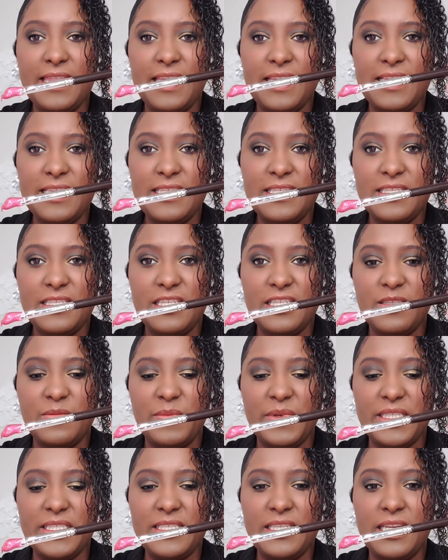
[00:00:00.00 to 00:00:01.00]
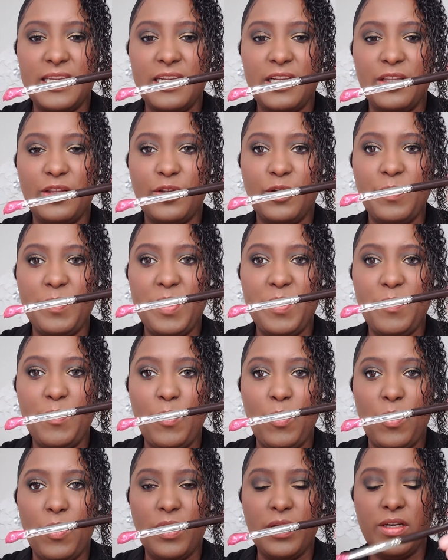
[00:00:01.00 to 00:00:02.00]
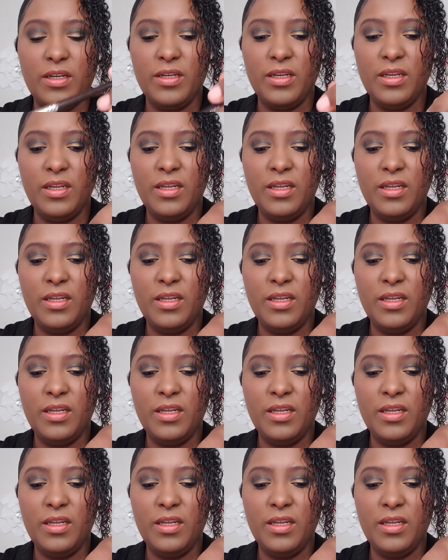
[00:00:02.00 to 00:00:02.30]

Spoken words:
this, just mix it in a little bit more,